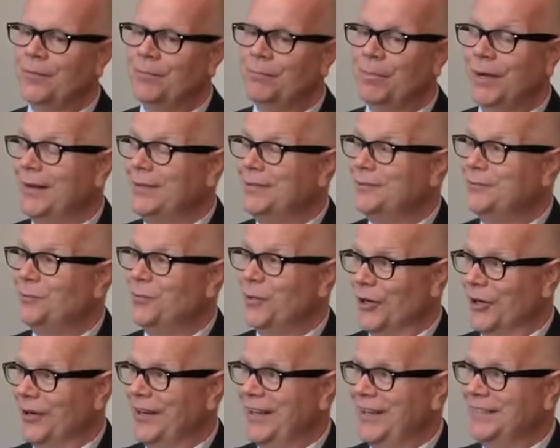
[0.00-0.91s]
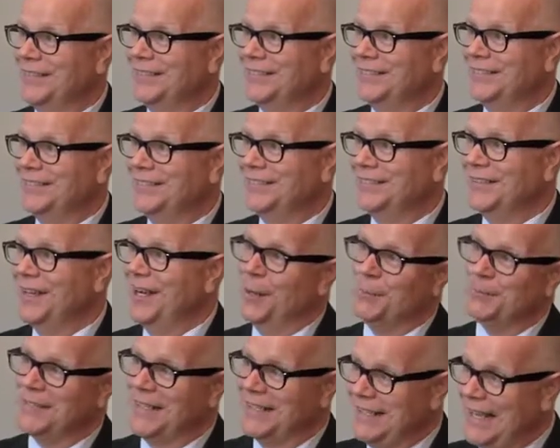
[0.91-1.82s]
But we're in
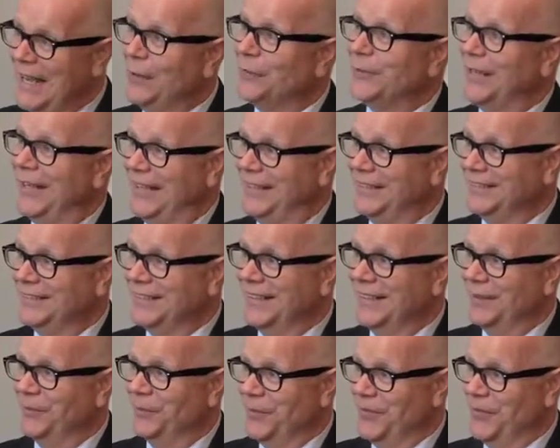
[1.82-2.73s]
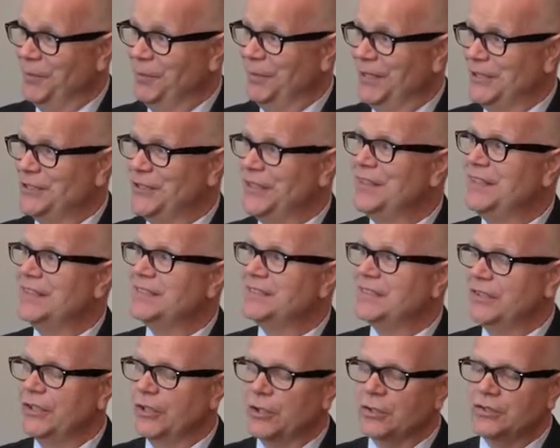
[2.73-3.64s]
upside down land with the budget
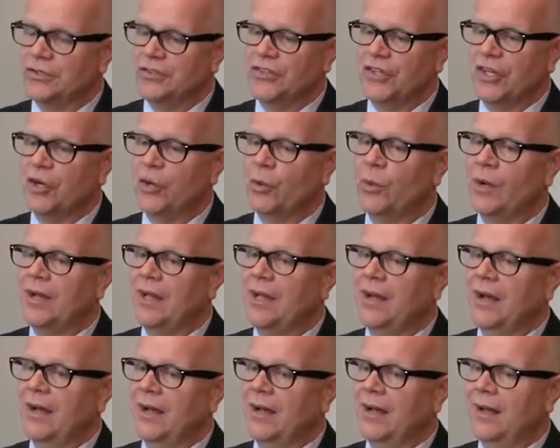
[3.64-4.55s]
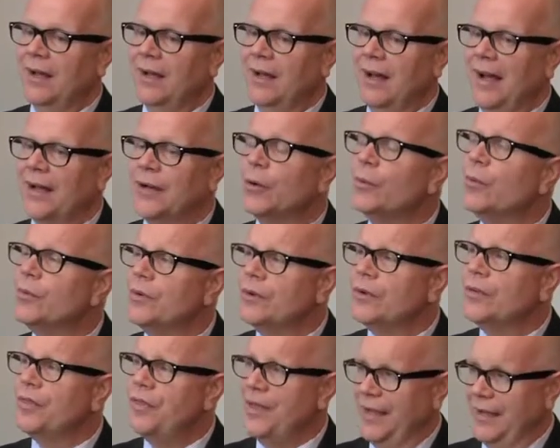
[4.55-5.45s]
this year, so I don't
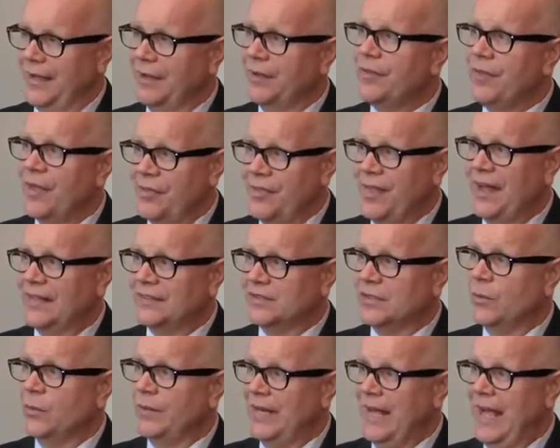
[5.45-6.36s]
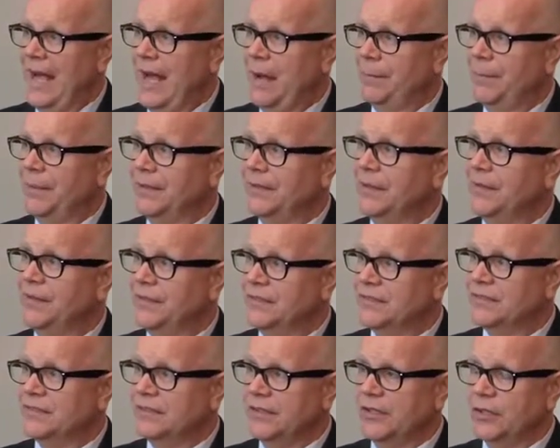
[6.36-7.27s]
think that that's going to happen
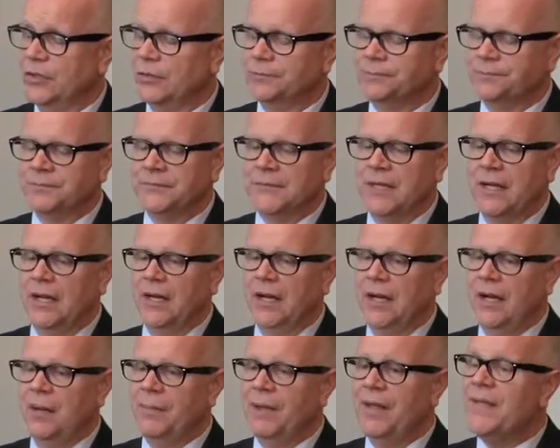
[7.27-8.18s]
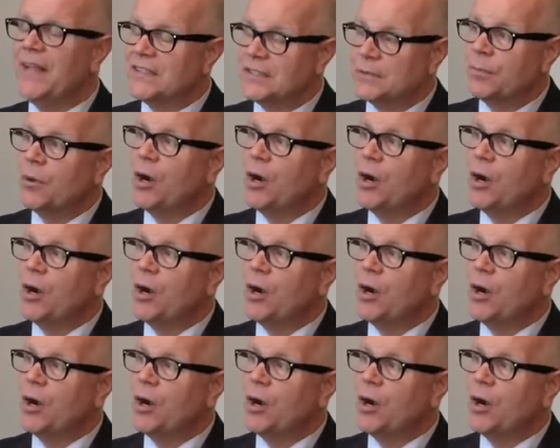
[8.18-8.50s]
this year. And that's a